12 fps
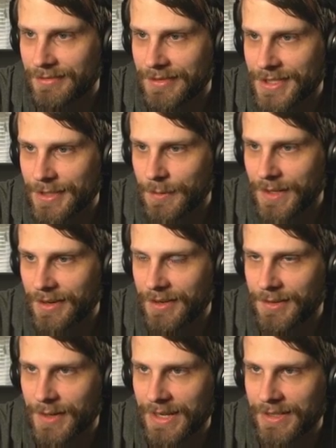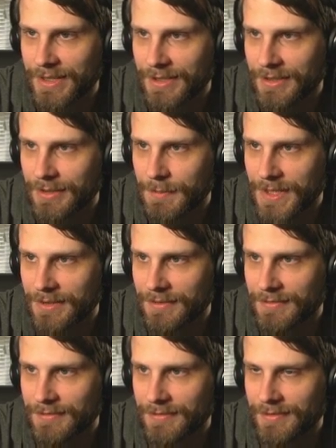so we are threatening a good bit of
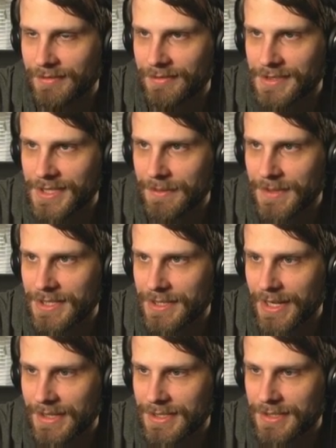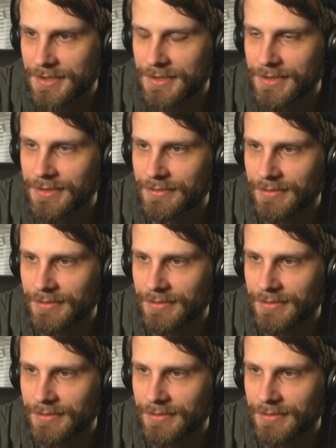damage next turn.